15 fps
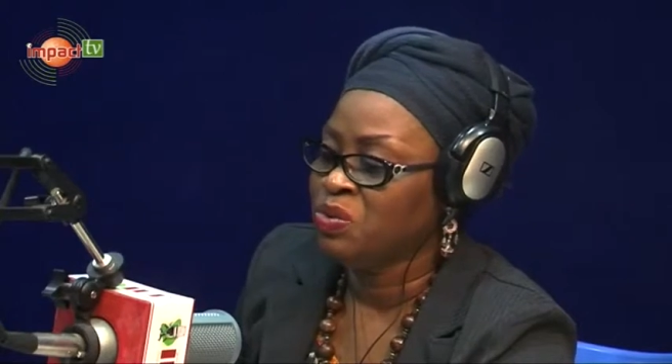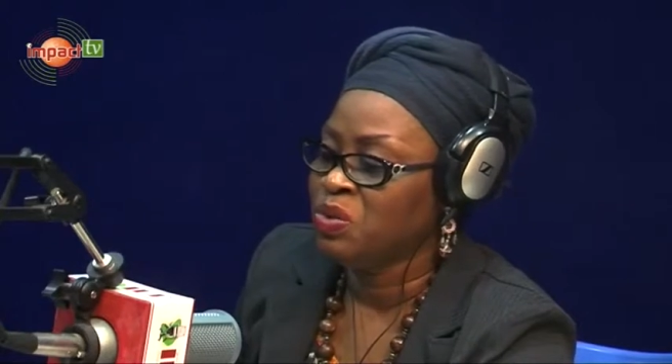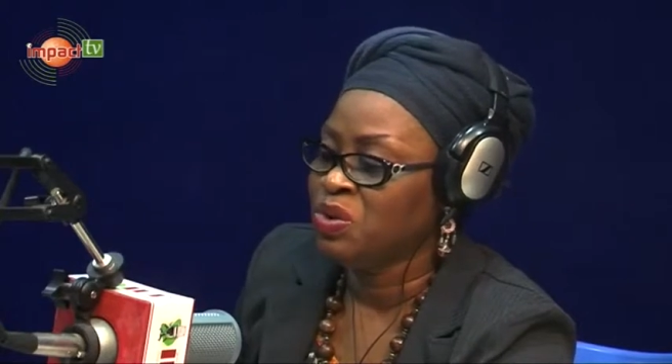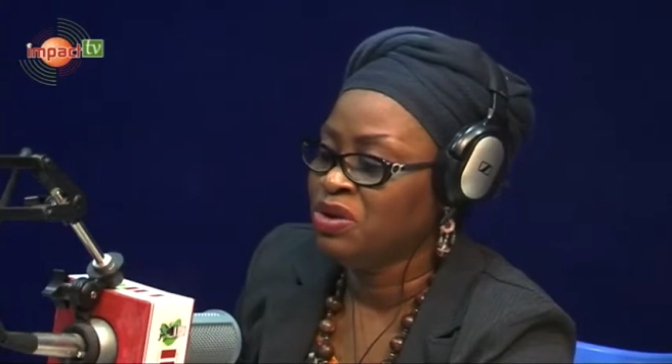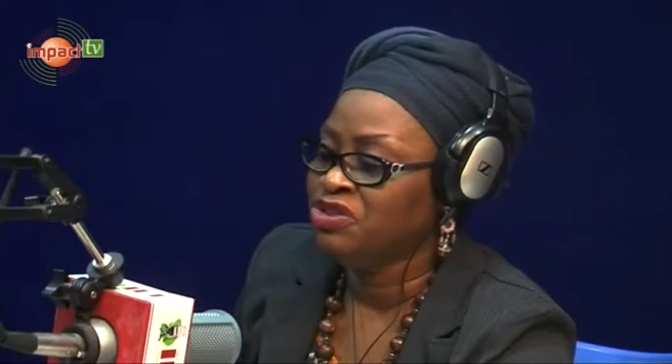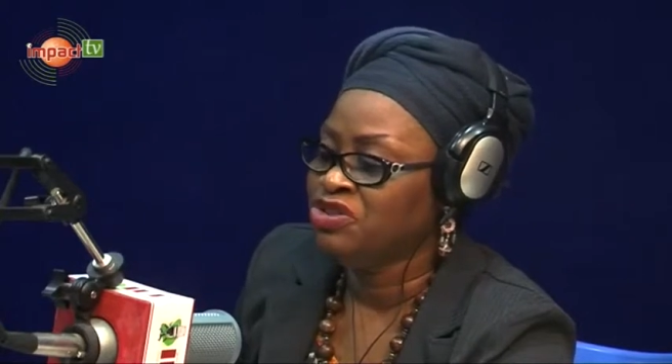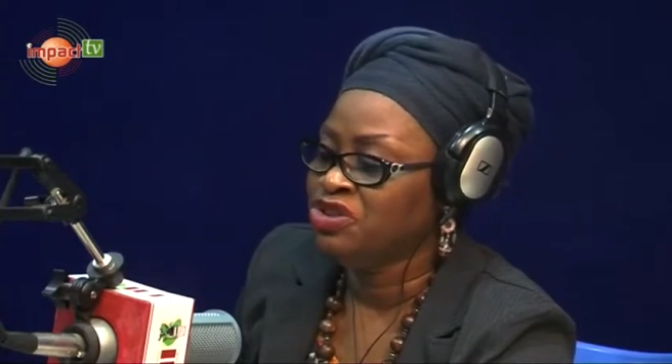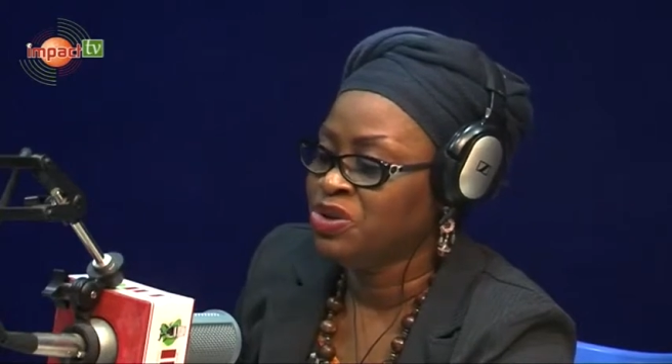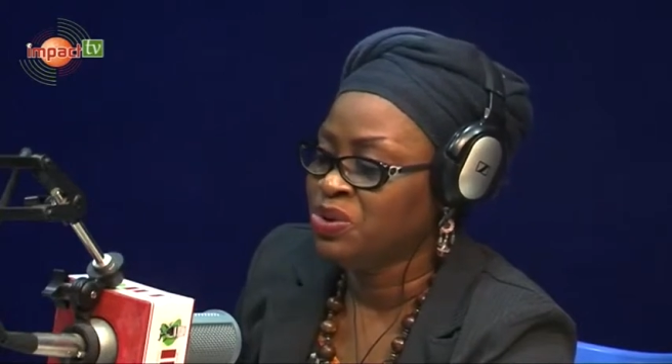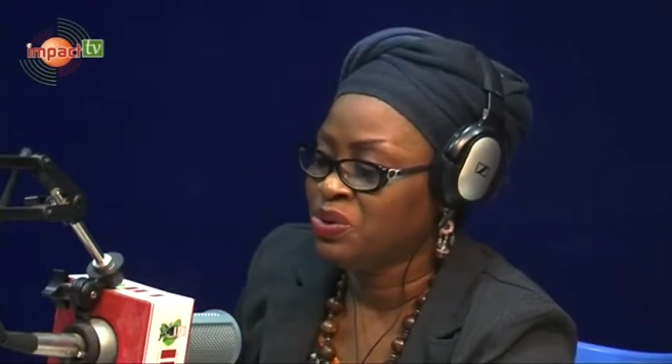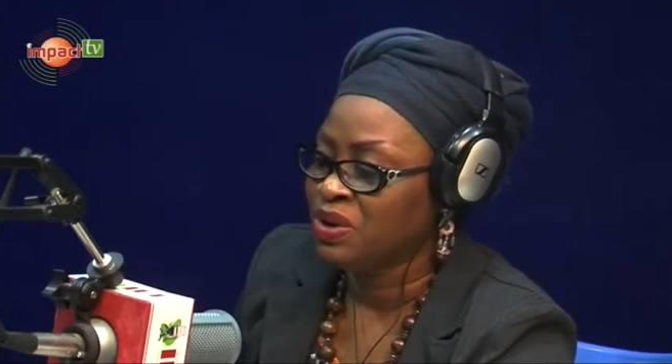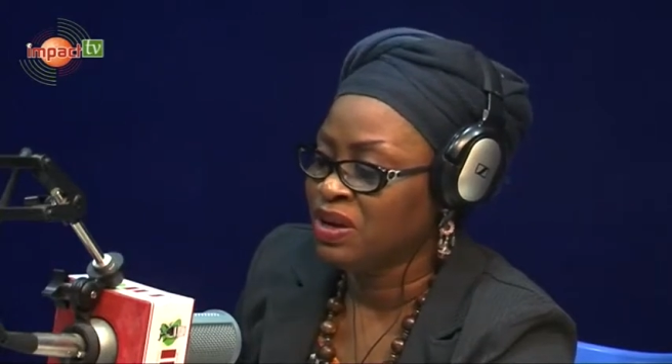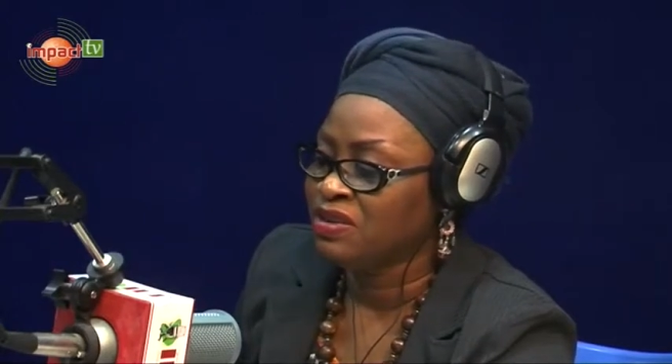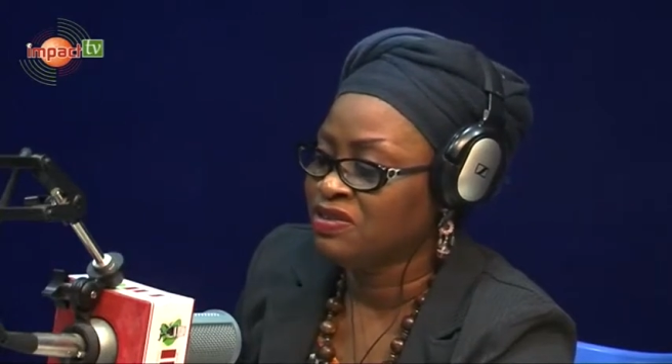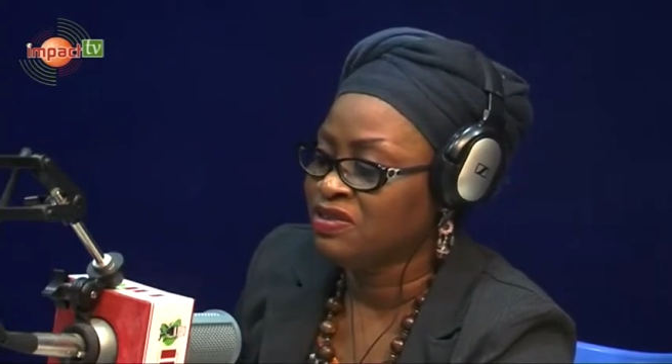word you
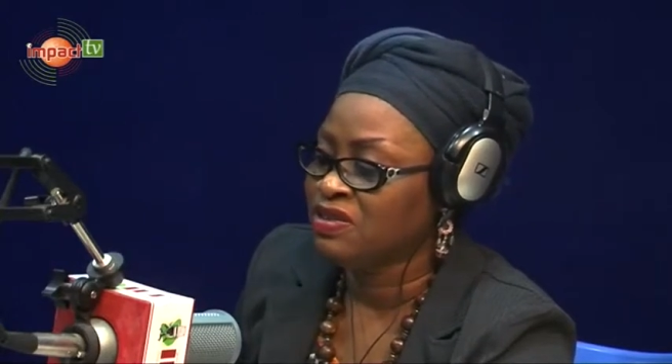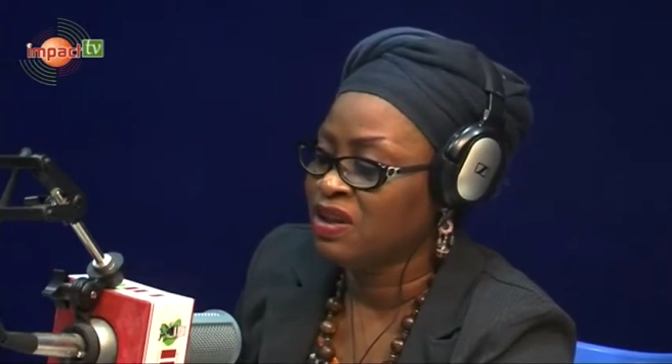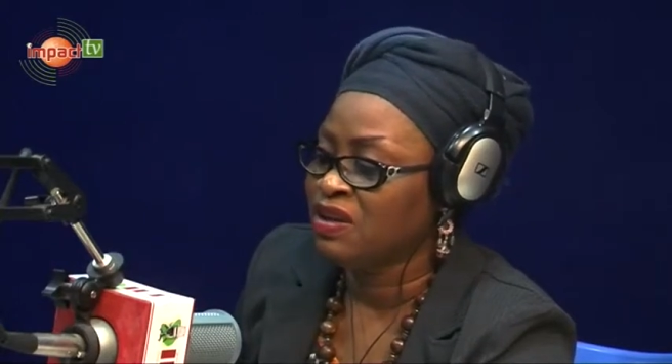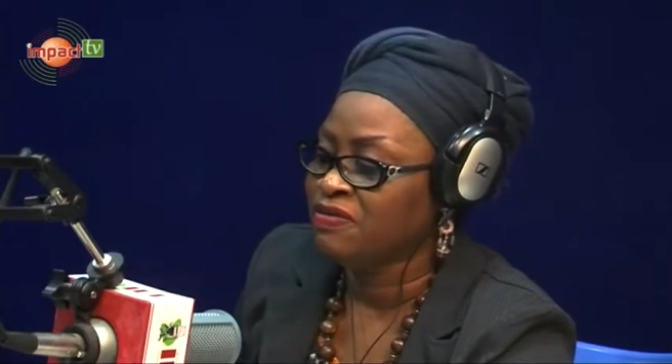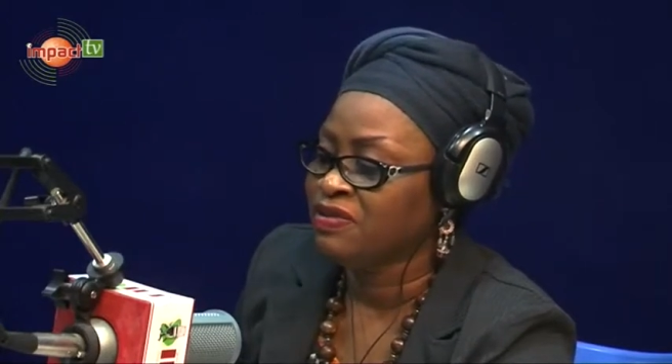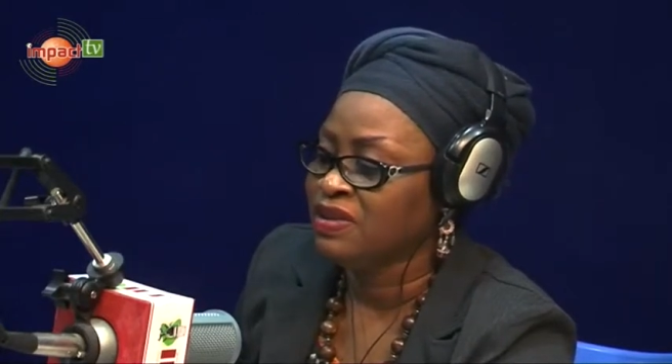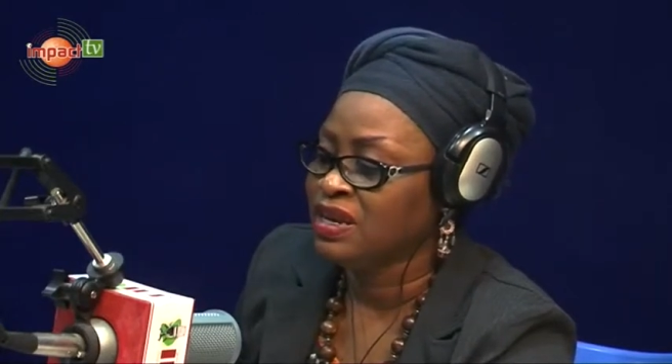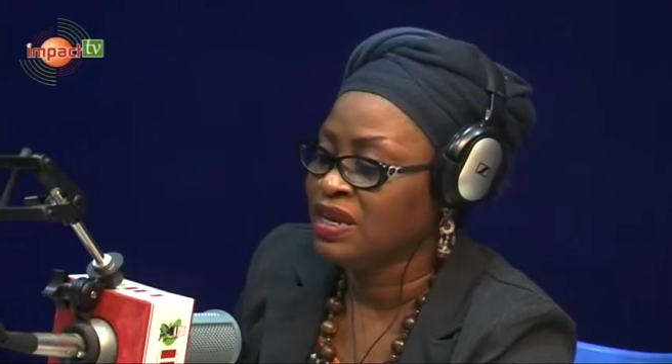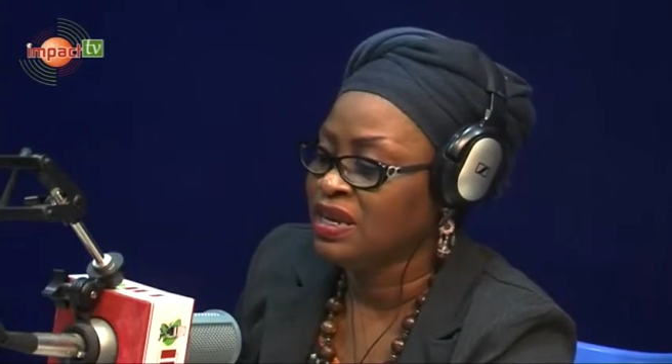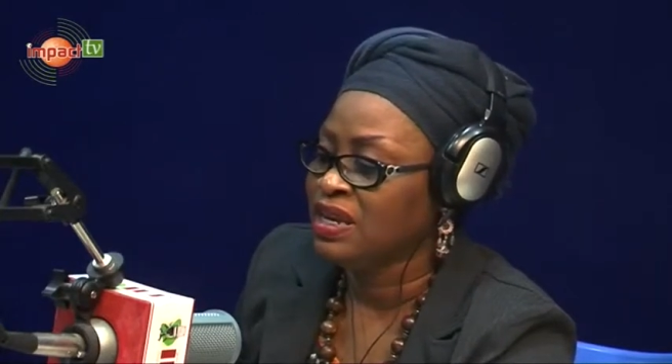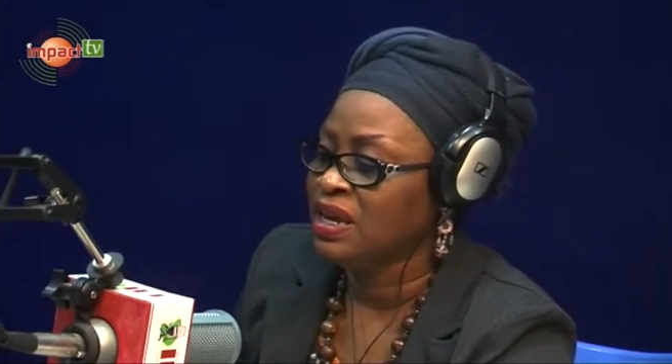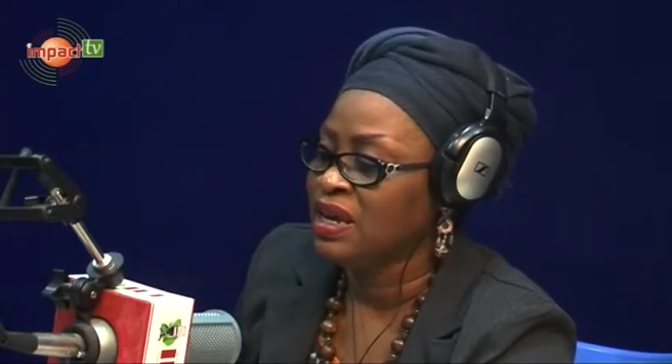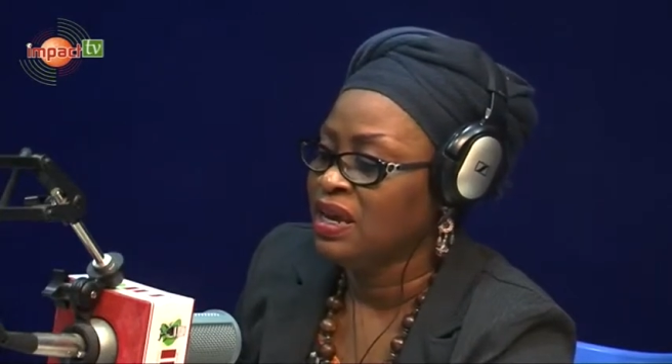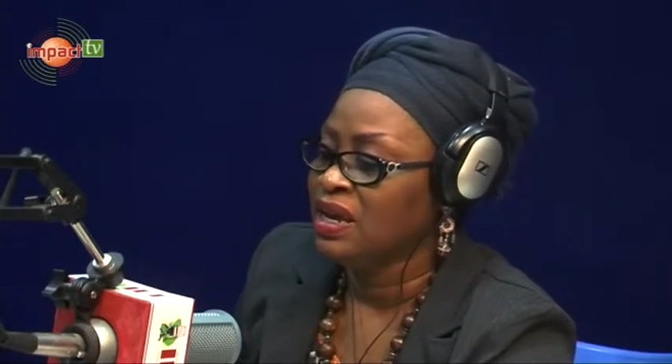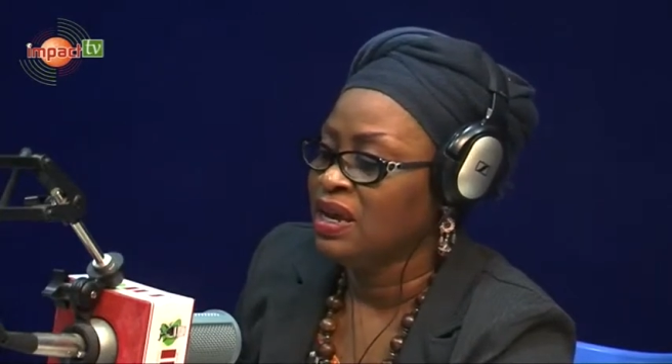and softening